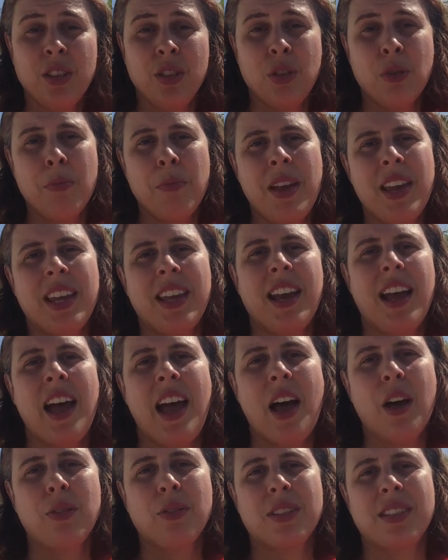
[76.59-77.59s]
to make a
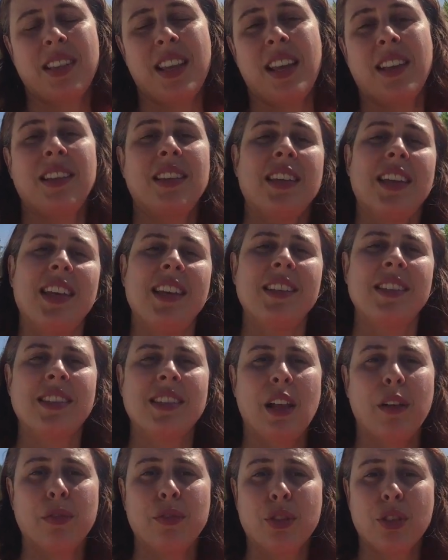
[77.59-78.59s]
house that is
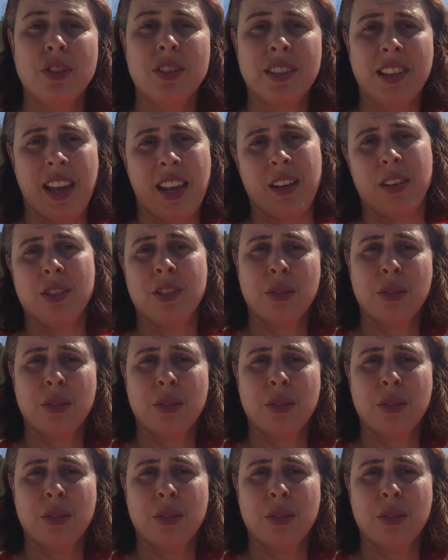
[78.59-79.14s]
self-sustained.